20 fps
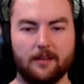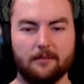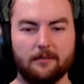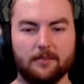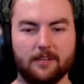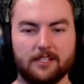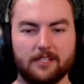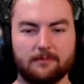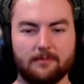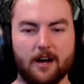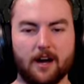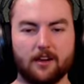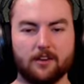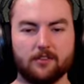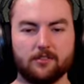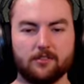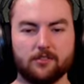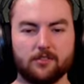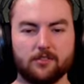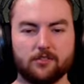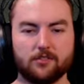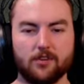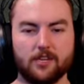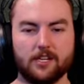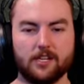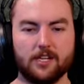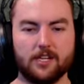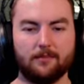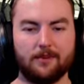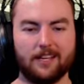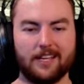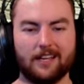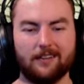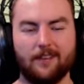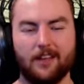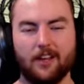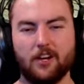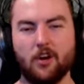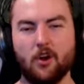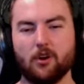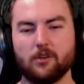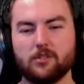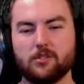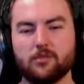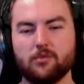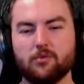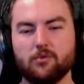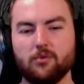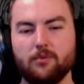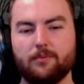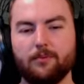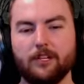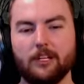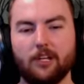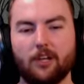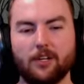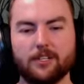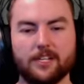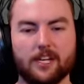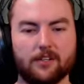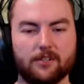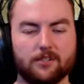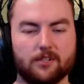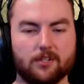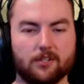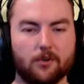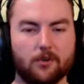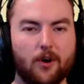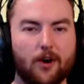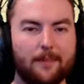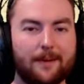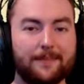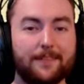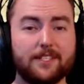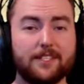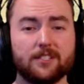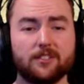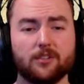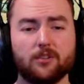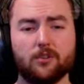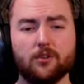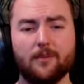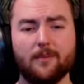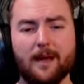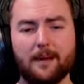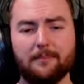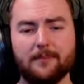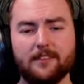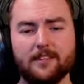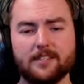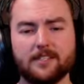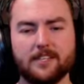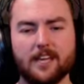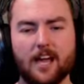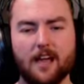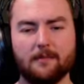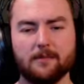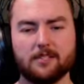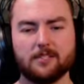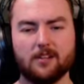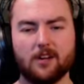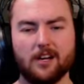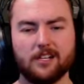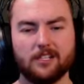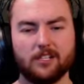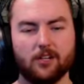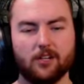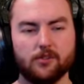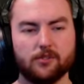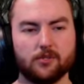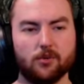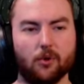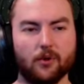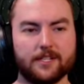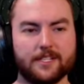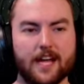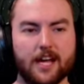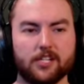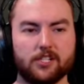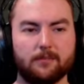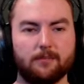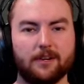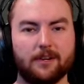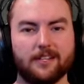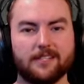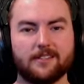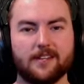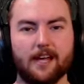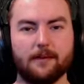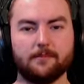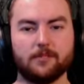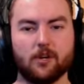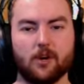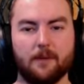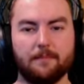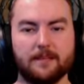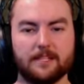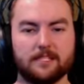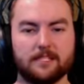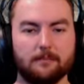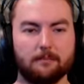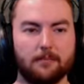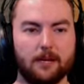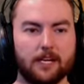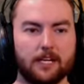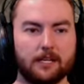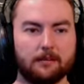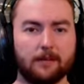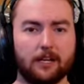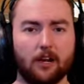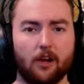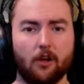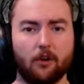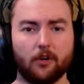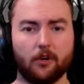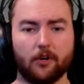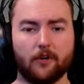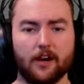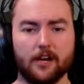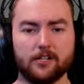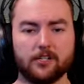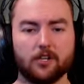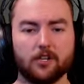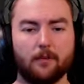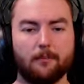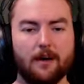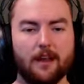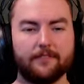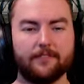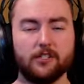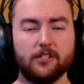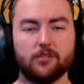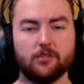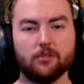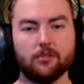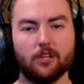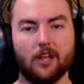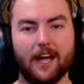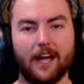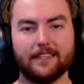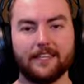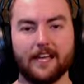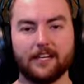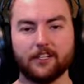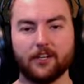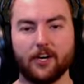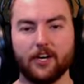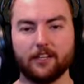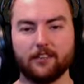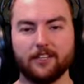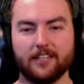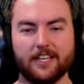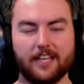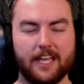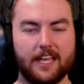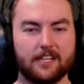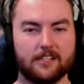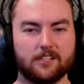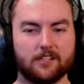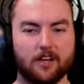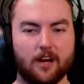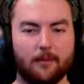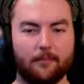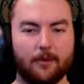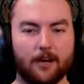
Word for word: Bit of tomatoes to destroy in here, but again, not super lots else to talk about. This is a cool map in this game. It's nice close quarters action, but at the same time, there's some medium and longer range combat. If you do like that kind of thing, you get your sniper